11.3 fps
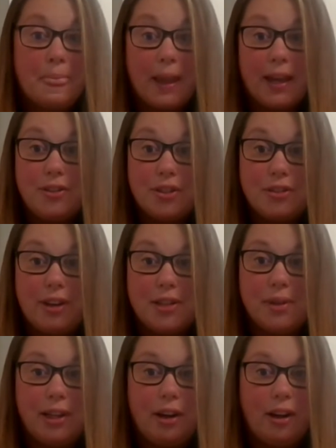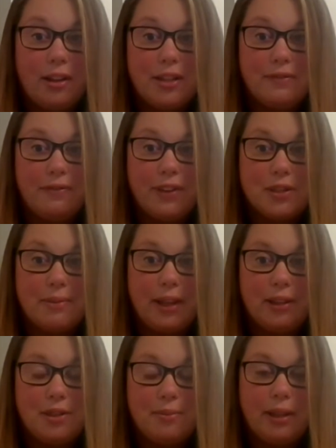had just graduated college and finished my
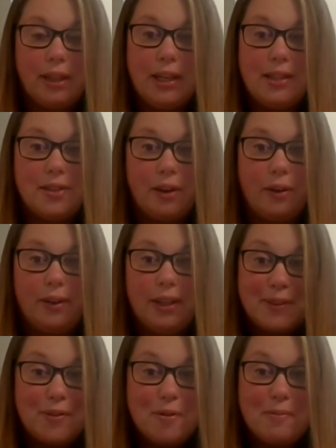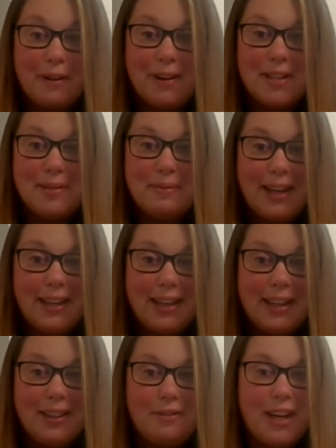eligibility. So threw my resume
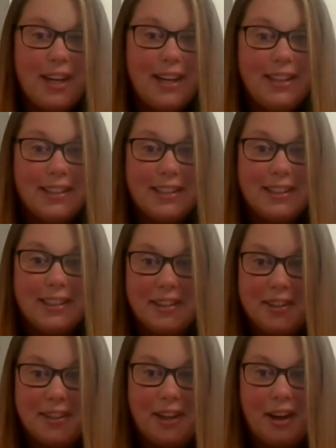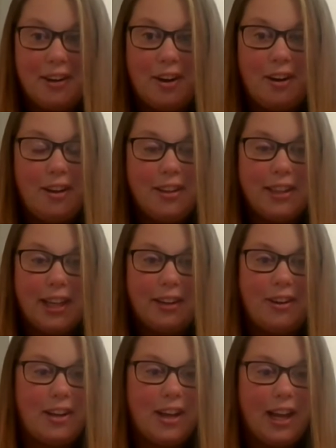in the ring and got a call, and that
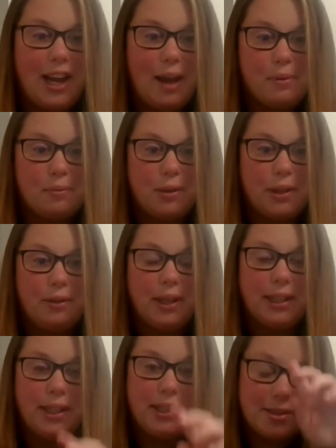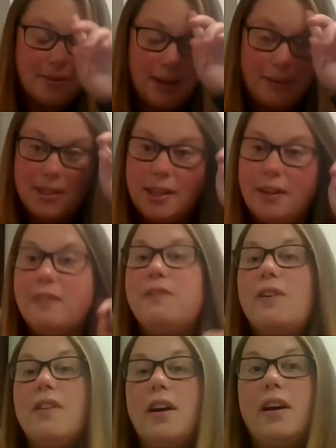all kind of happened pretty quickly. And so I was here
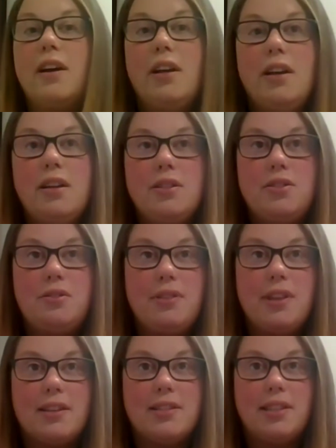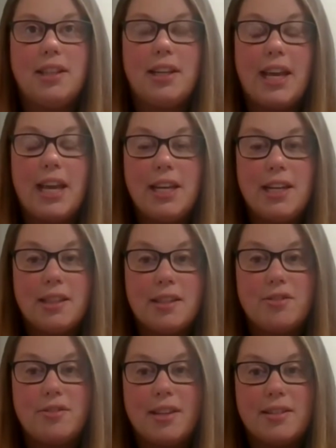for the 2008 and the
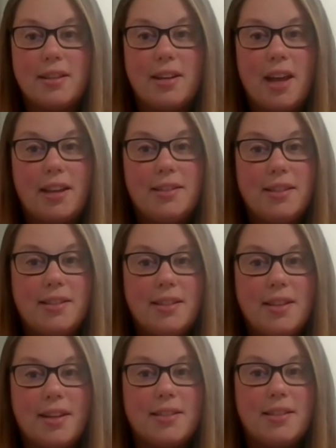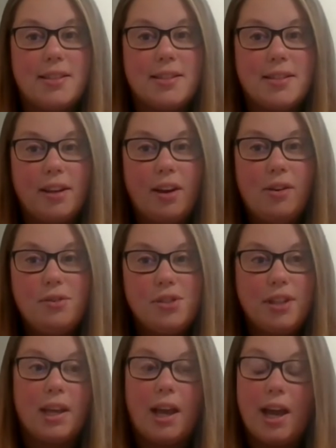2009 season as an assistant coach.
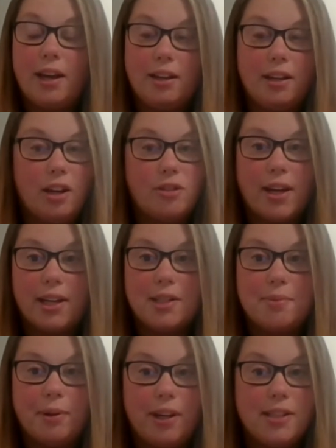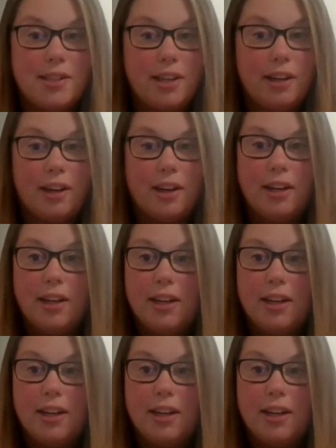Had a great experience here.